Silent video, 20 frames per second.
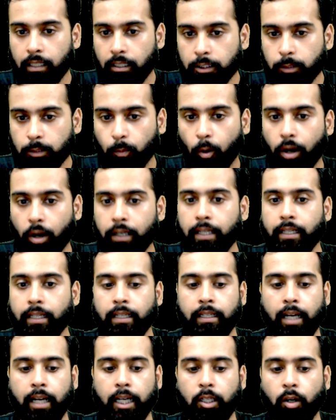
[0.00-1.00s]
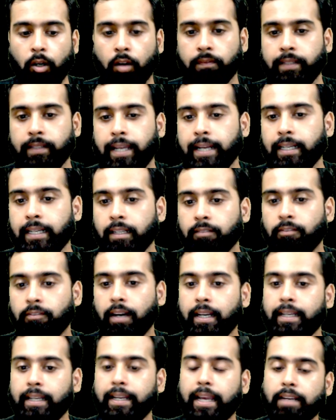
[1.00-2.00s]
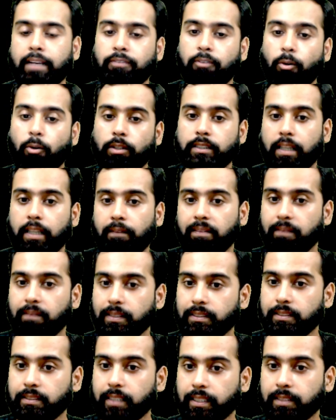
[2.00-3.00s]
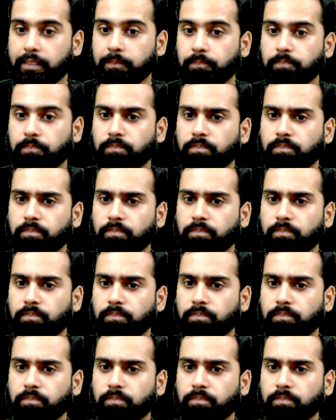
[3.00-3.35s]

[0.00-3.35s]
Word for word: smaller cutoff than 1,47,16.